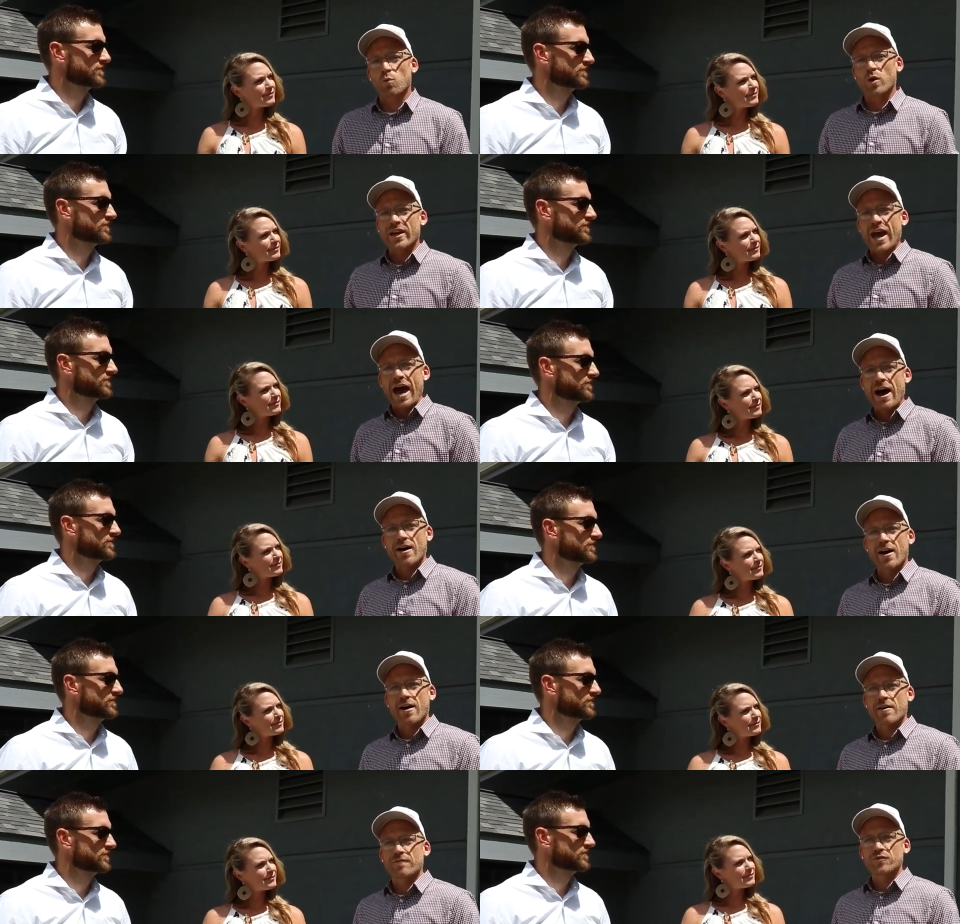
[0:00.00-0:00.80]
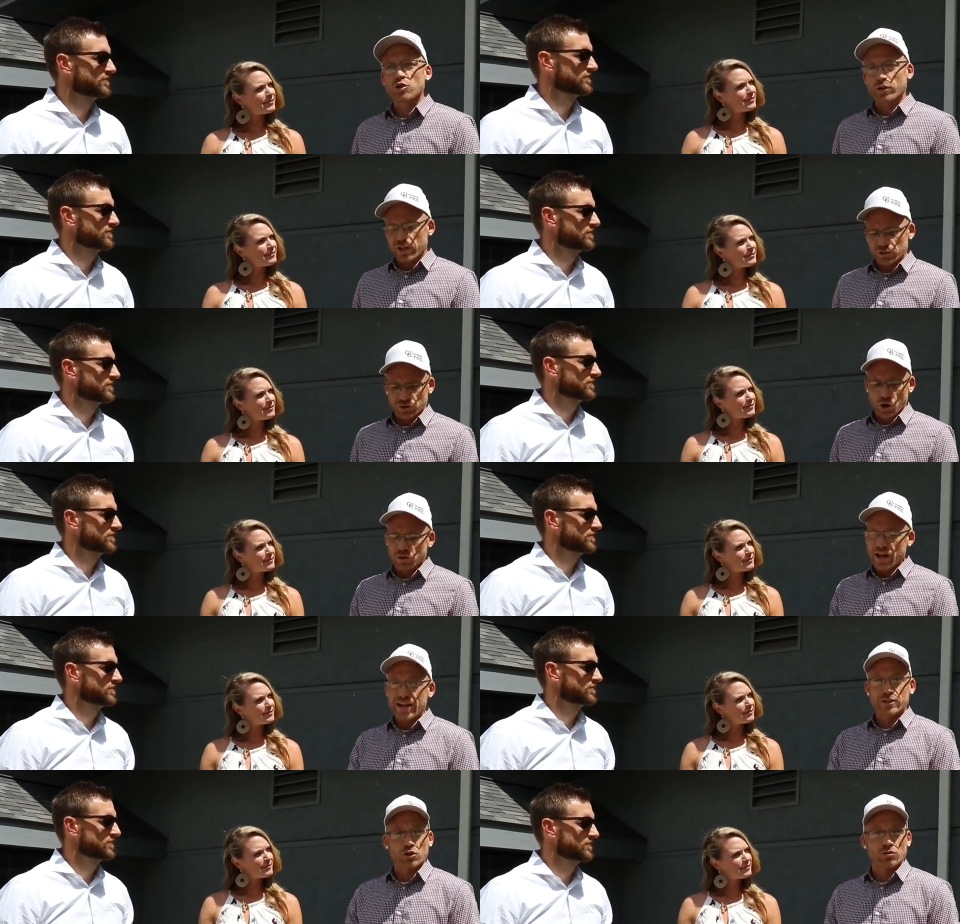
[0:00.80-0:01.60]
Speaker 1: We have you can
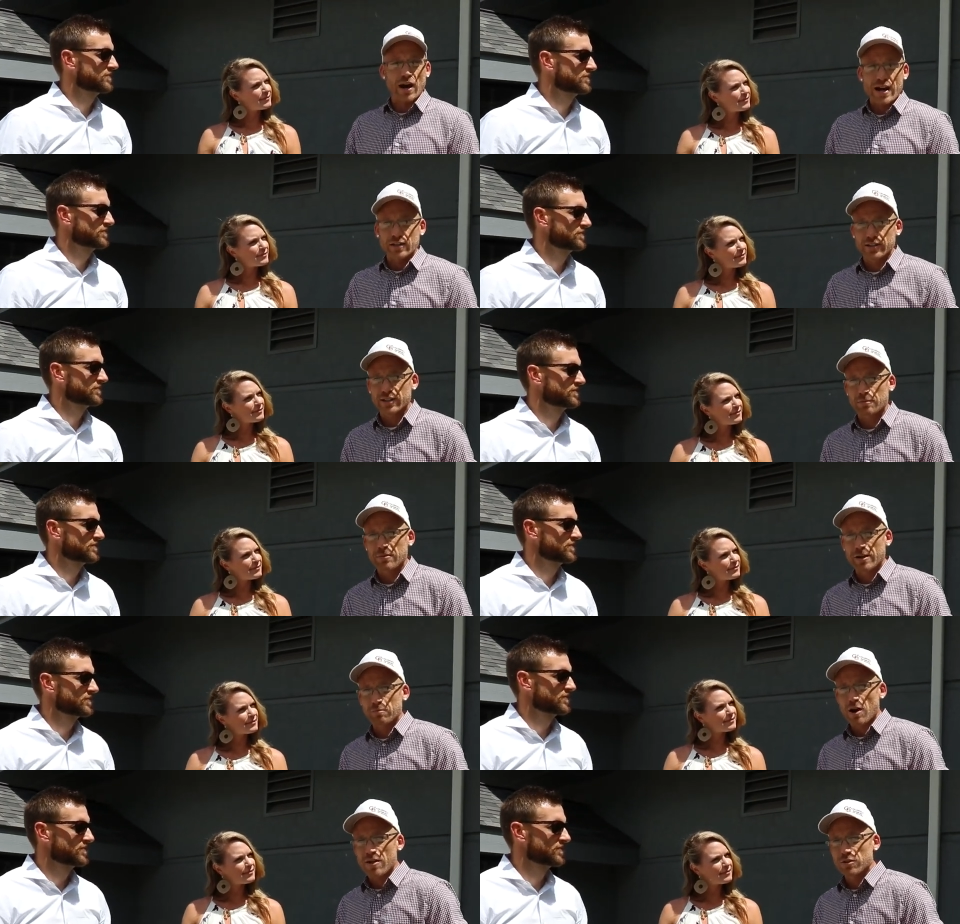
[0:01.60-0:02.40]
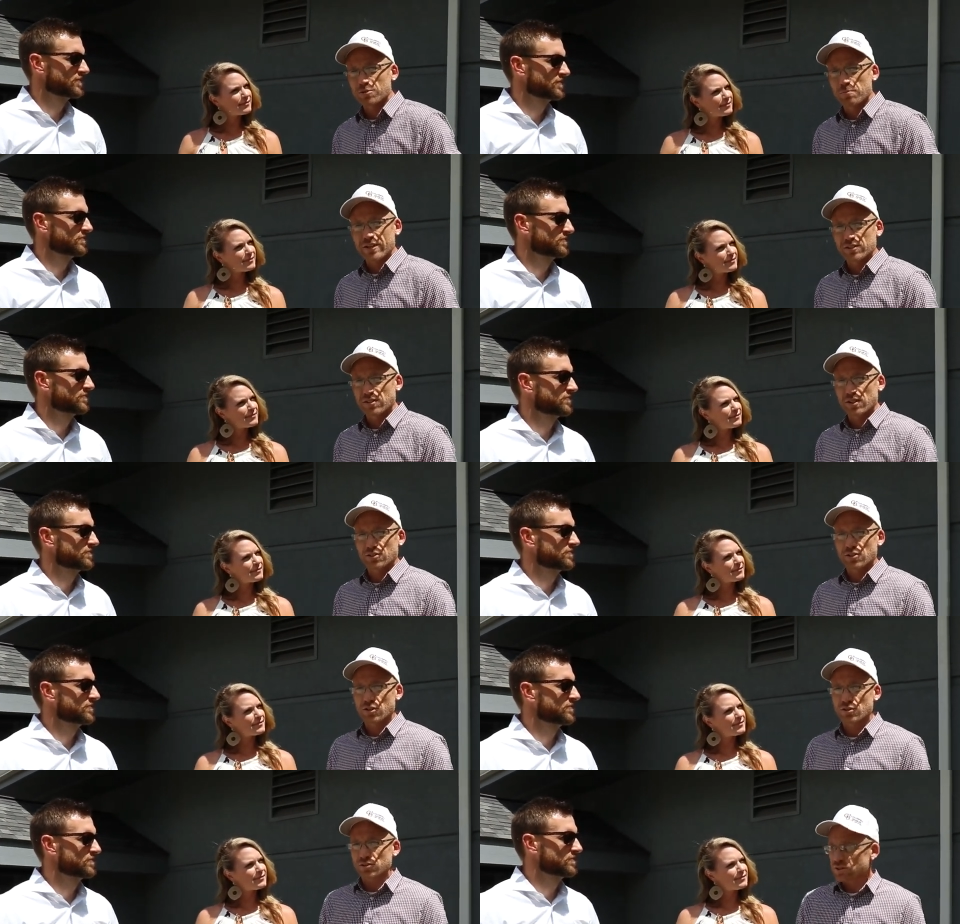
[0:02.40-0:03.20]
donate directly to Big Brothers Big
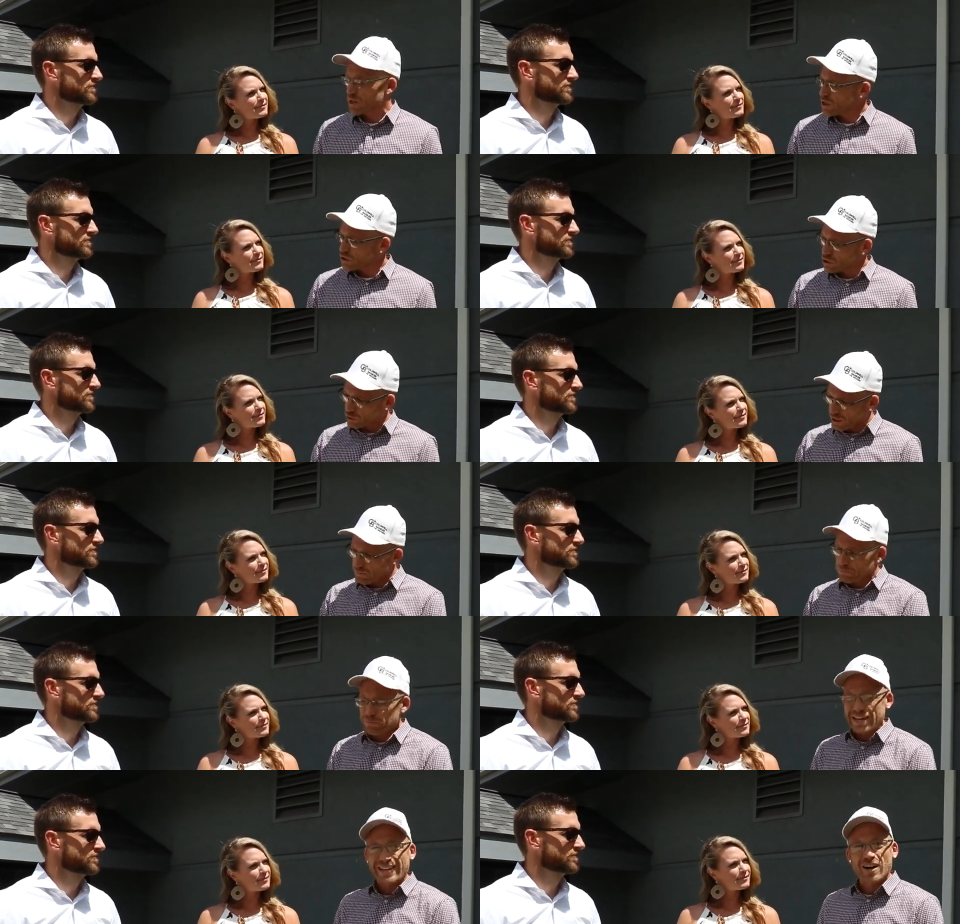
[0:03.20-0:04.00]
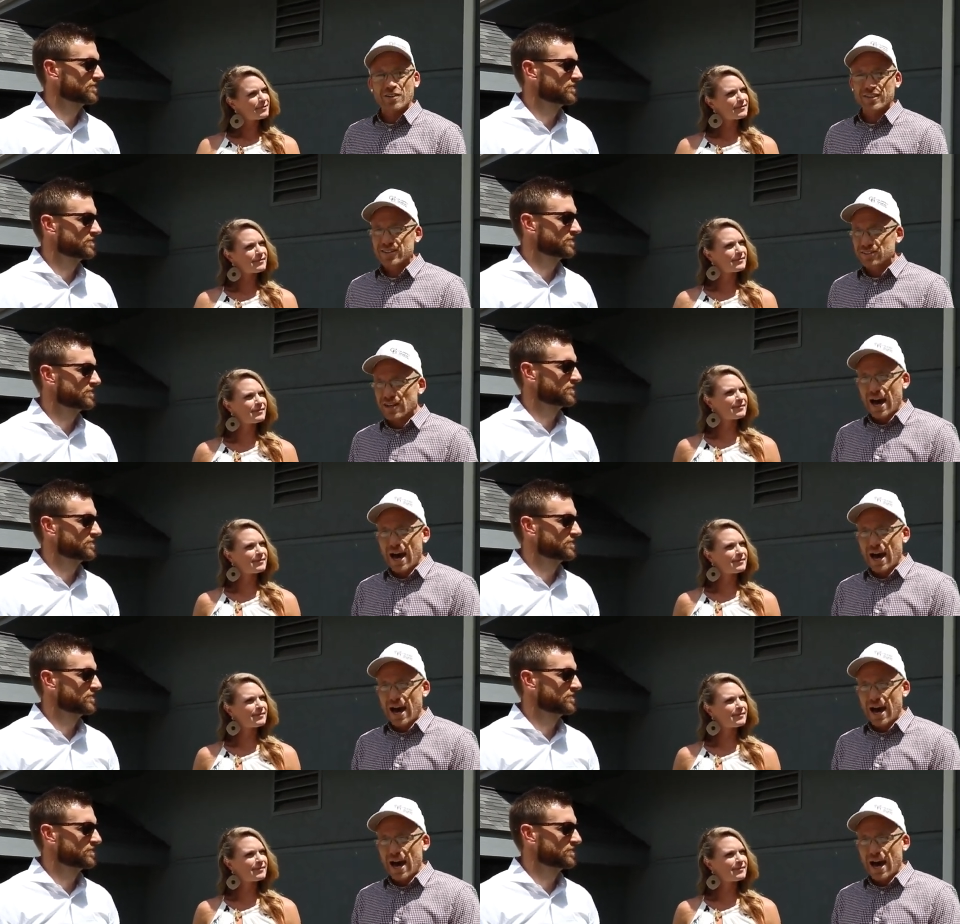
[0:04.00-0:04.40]
Sisters. You can bid on these